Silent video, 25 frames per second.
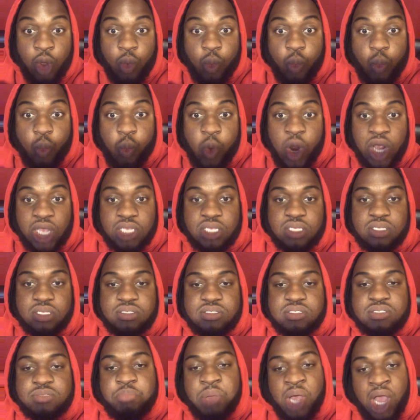What
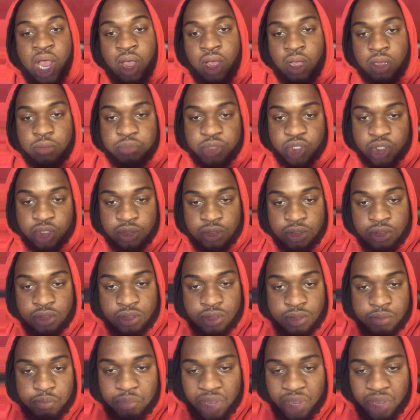is poppin'?